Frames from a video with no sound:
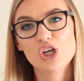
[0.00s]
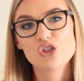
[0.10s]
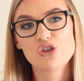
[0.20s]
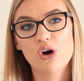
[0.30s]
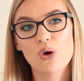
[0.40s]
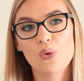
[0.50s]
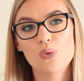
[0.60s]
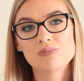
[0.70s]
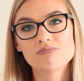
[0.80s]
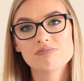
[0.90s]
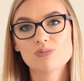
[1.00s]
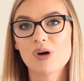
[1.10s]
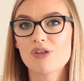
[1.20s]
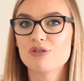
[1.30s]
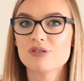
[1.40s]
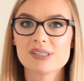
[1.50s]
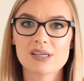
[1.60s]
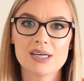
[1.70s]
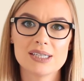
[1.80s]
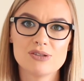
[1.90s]
So whether you
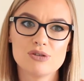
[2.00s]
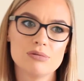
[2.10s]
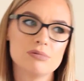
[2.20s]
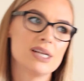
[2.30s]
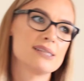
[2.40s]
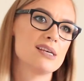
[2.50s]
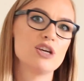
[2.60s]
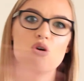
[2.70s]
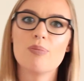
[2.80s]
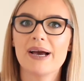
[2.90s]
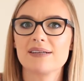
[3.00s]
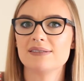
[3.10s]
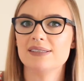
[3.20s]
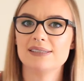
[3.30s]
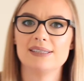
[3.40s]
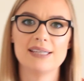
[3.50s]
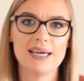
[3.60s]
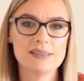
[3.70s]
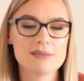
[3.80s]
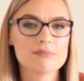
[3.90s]
decide to, let's say, go back to
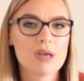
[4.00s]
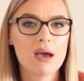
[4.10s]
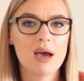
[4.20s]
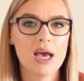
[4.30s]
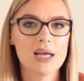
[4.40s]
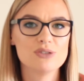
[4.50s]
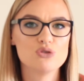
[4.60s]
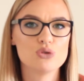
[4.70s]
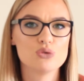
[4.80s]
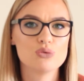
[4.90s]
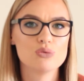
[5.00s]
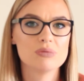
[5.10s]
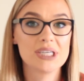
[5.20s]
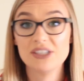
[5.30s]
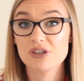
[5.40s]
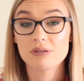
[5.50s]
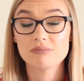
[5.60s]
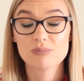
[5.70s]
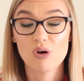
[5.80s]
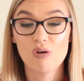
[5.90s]
16-8 and do
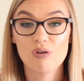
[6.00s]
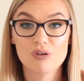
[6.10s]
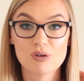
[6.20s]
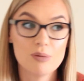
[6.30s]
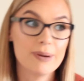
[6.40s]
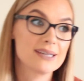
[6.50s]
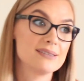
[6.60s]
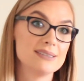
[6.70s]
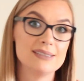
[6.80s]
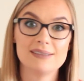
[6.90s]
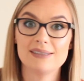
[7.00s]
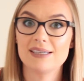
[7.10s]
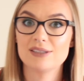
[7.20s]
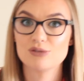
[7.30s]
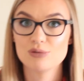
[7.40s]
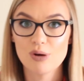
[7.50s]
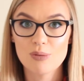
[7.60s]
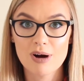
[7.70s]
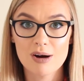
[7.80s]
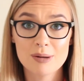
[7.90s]
keto, or go back to 16-8 and do
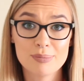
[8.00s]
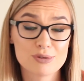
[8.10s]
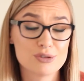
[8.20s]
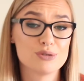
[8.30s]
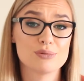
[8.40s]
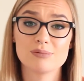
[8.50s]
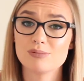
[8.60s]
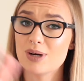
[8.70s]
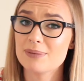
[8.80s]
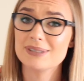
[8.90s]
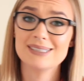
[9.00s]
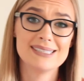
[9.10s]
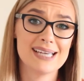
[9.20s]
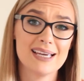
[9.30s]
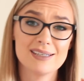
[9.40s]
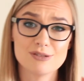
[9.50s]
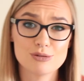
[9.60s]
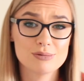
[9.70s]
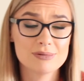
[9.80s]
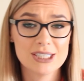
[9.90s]
low carb, or do 1 meal a day and
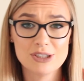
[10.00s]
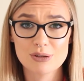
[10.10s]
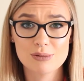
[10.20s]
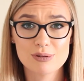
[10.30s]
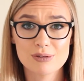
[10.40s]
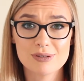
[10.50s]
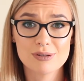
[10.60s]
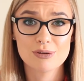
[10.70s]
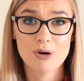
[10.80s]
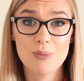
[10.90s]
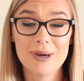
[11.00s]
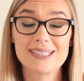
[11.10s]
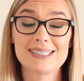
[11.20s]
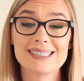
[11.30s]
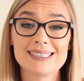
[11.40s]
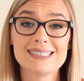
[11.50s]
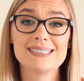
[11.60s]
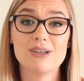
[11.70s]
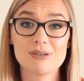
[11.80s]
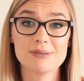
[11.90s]
do keto or OMAD, this
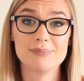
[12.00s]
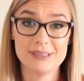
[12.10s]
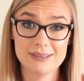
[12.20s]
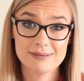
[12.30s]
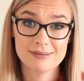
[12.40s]
is gonna be